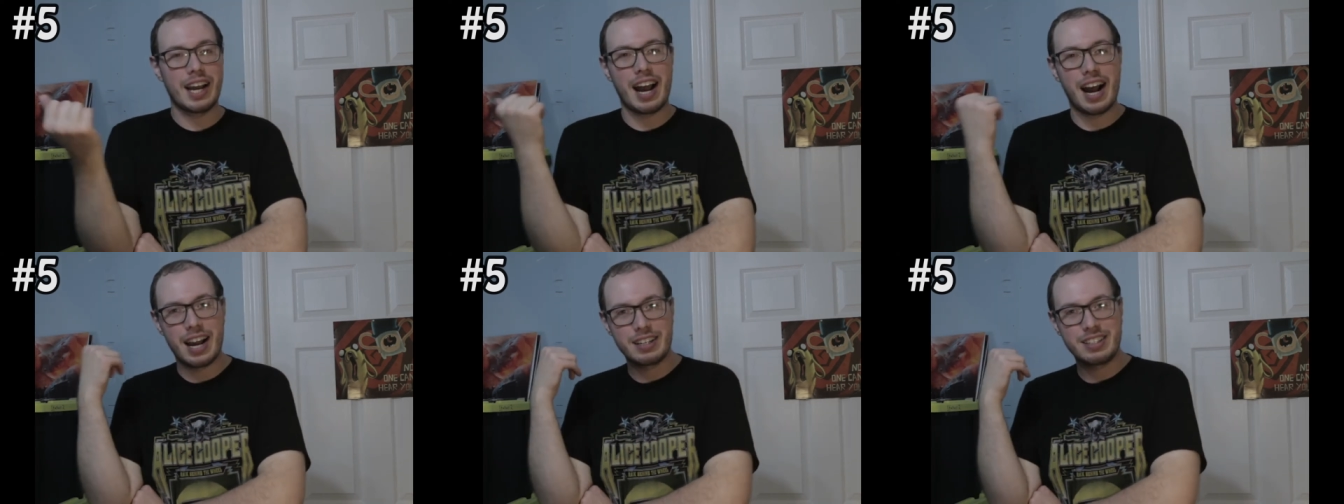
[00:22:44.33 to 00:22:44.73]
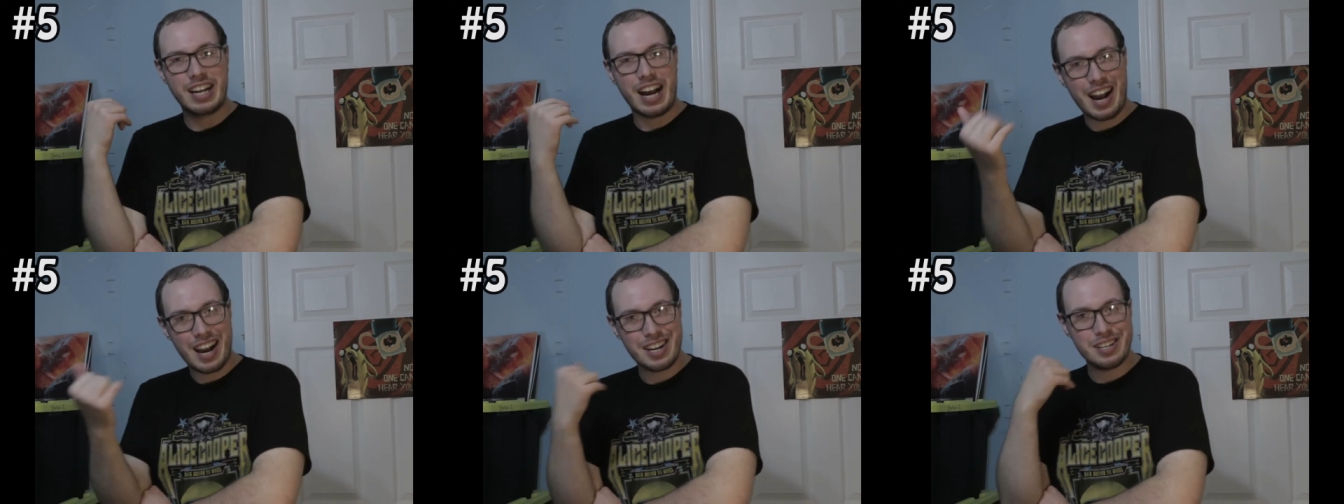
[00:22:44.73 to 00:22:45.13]
I
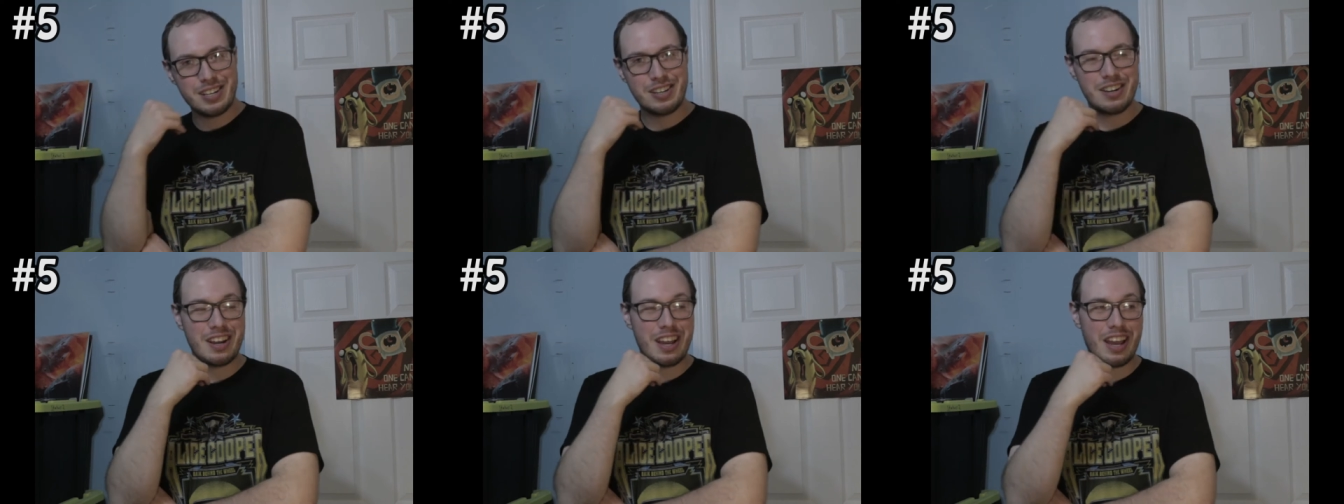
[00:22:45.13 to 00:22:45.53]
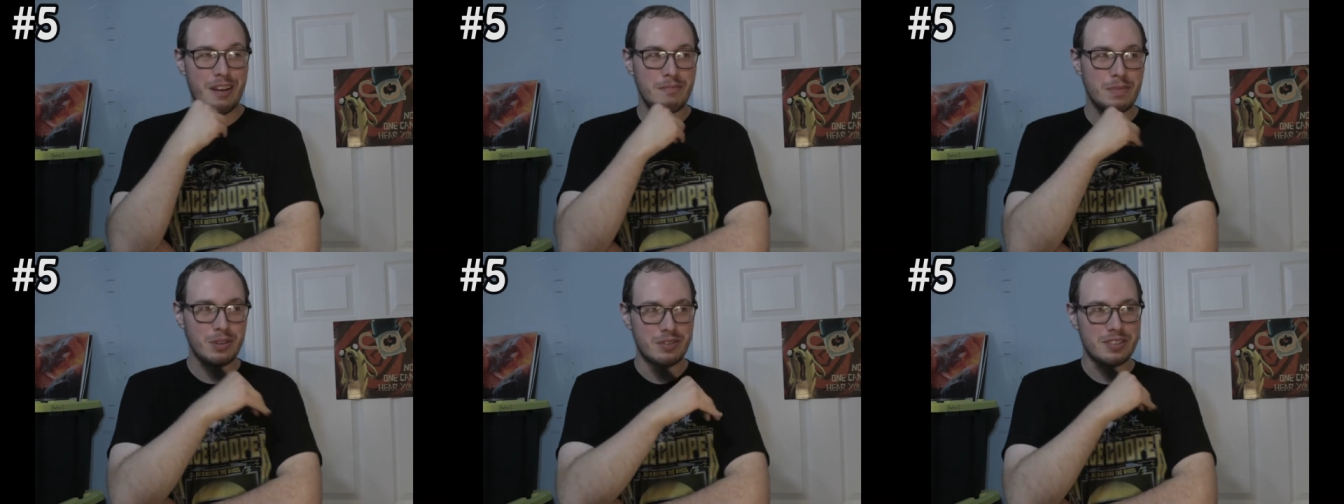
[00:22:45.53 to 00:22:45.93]
kinda
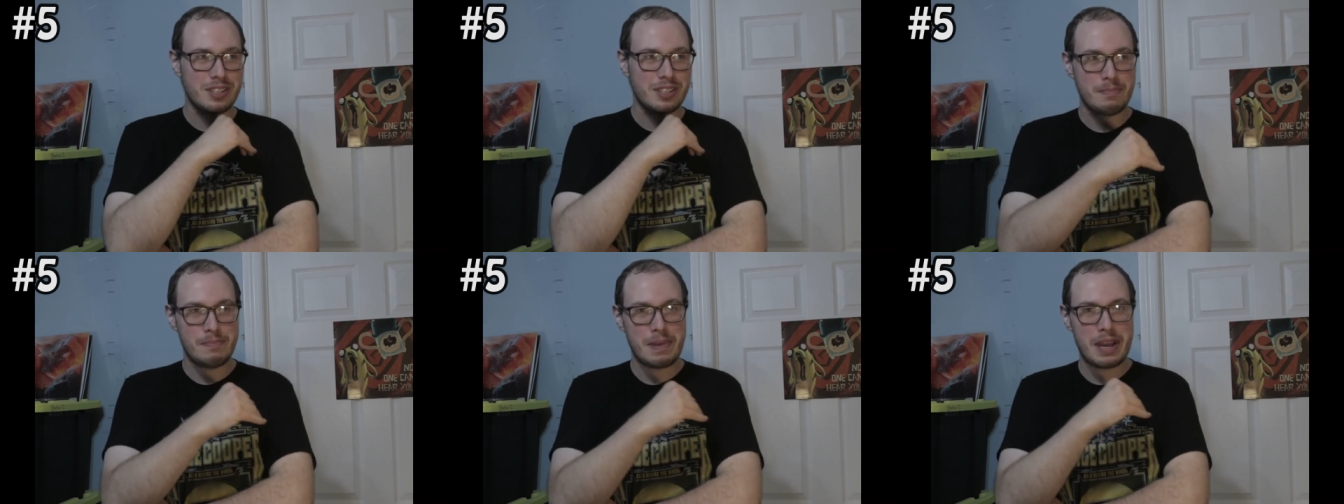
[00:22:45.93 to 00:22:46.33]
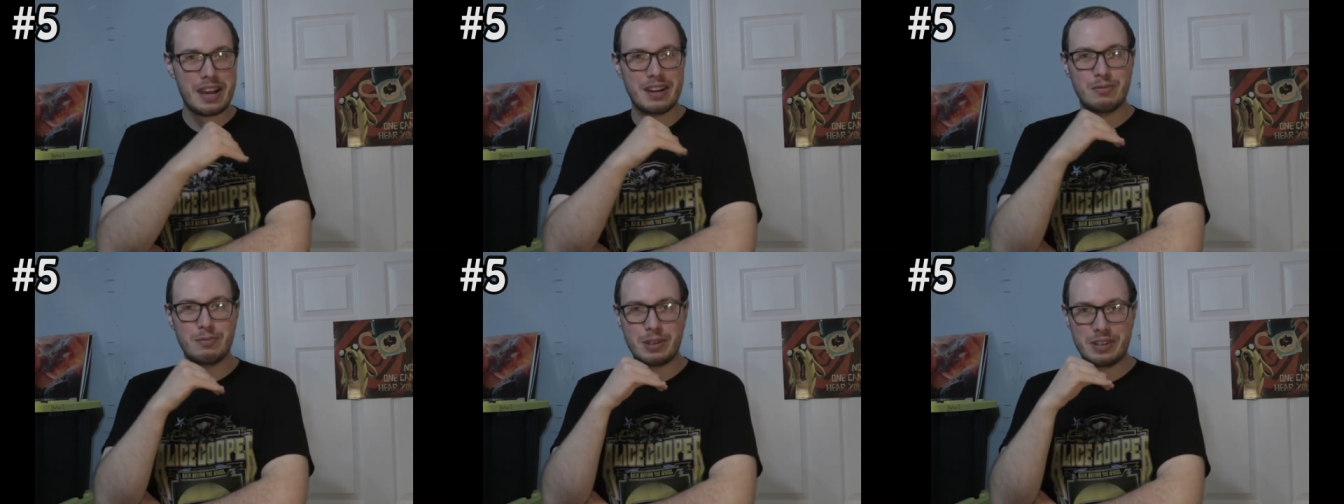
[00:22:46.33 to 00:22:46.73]
Muse is the
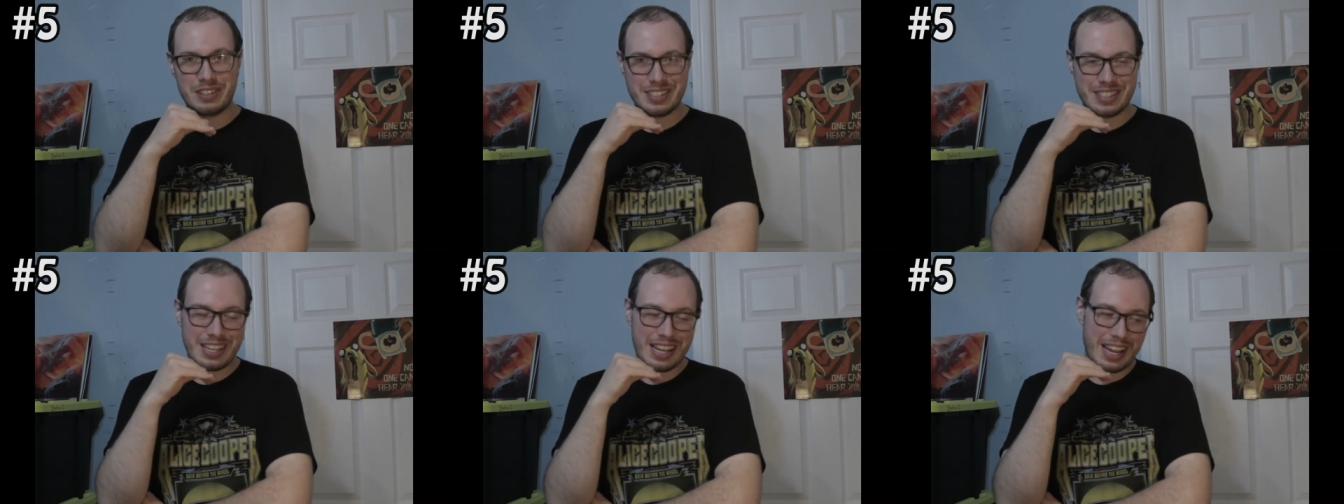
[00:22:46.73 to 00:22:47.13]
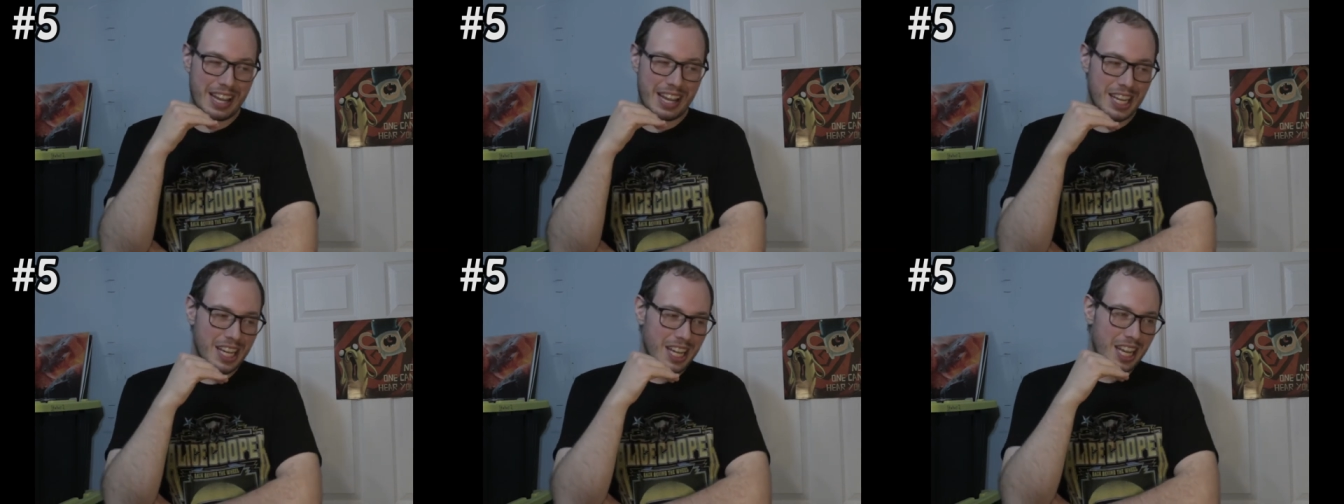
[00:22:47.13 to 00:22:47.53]
band where it's
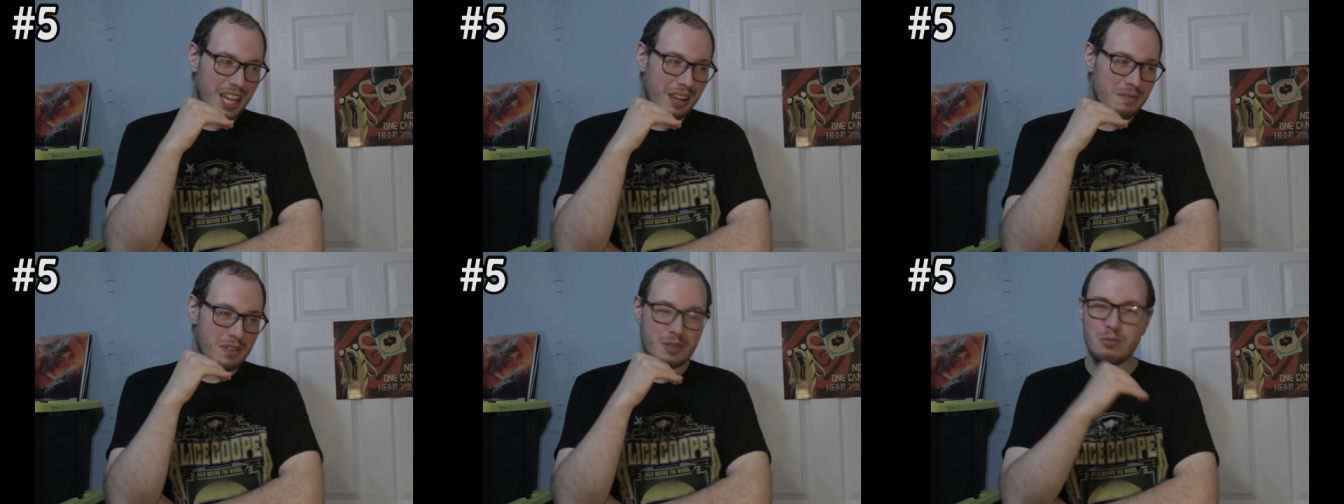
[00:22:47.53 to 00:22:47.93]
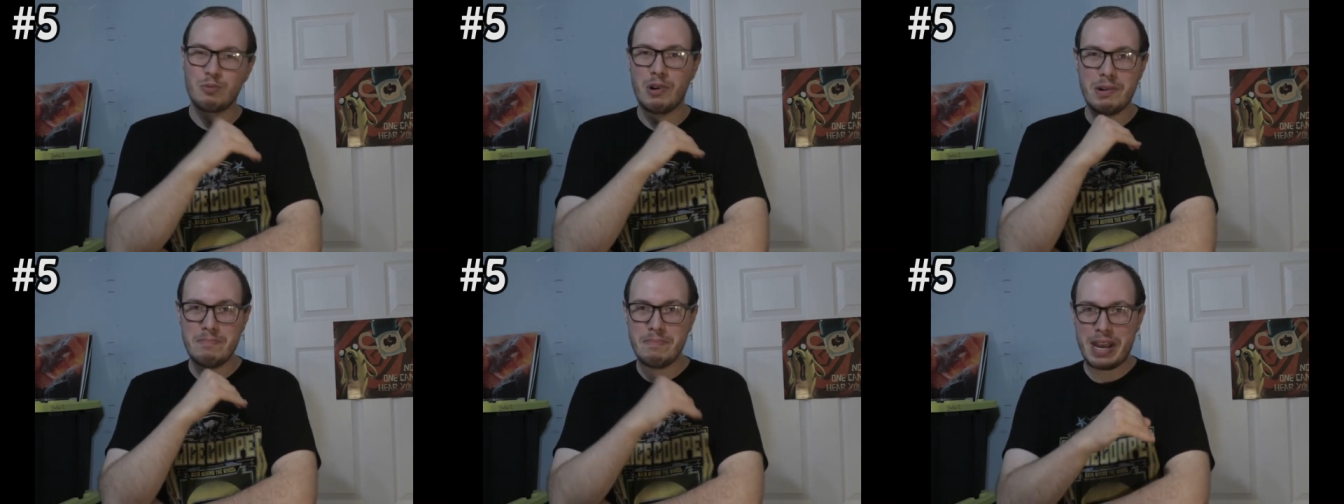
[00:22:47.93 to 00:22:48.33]
like if there's
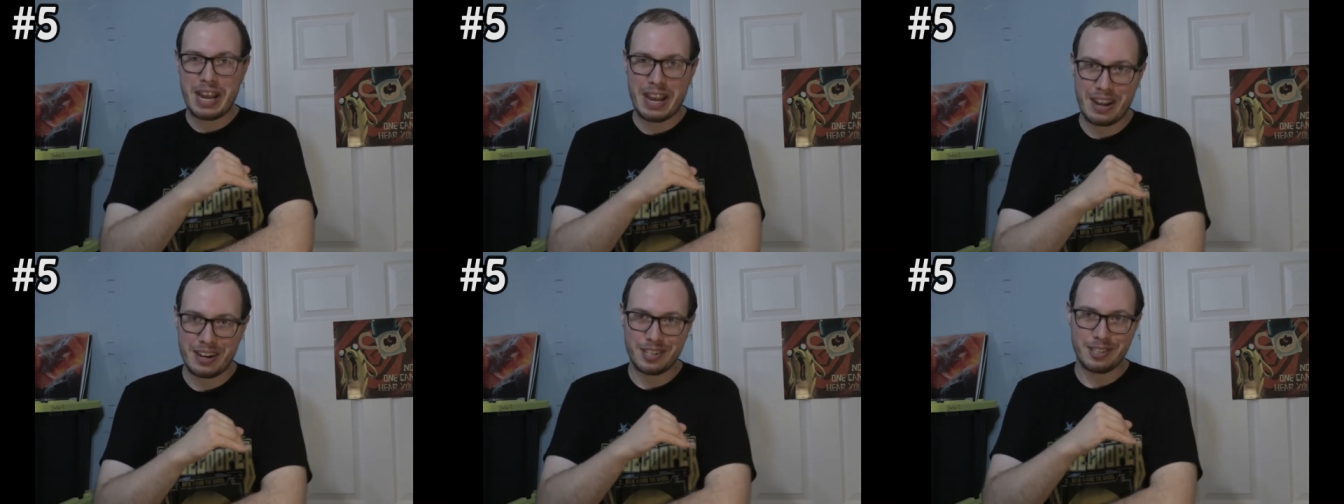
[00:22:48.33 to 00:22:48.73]
one band